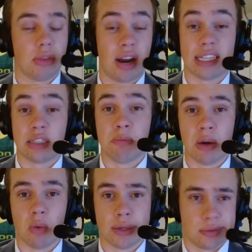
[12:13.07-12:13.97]
There hasn't
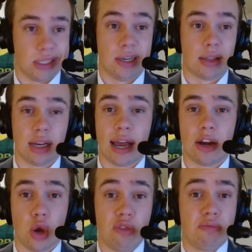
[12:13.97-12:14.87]
been one, at least not that
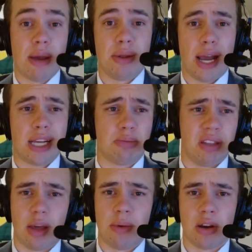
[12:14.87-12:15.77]
I know of. Maybe there has
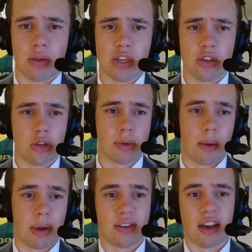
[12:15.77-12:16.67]
been. Let me know in the YouTube
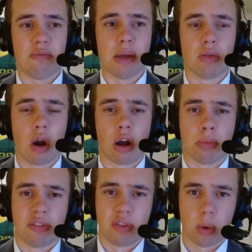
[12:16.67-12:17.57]
comments. I've been wrong
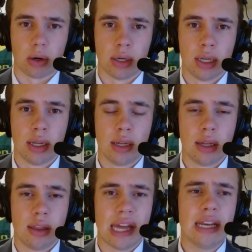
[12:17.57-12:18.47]
before.
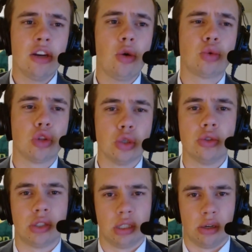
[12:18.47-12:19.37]
They didn't go
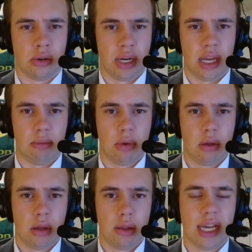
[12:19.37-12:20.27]
lose to Notre Dame.
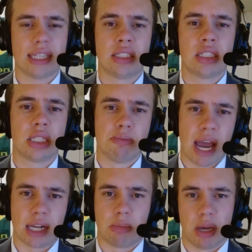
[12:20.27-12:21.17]
They got
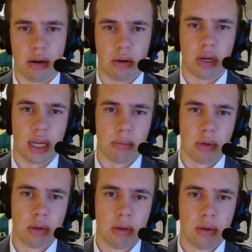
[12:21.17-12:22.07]
smacked by Notre Dame.